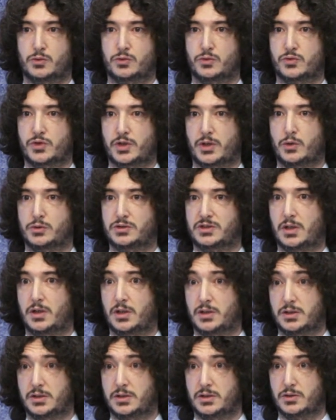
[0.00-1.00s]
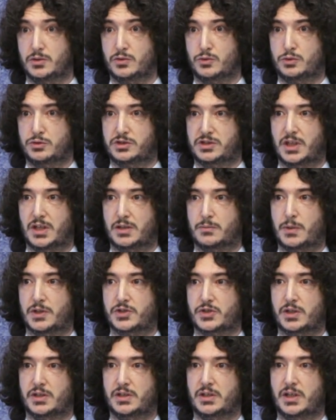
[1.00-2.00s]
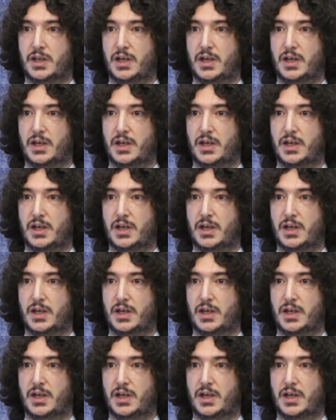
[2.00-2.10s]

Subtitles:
Özilhan's brilliant speech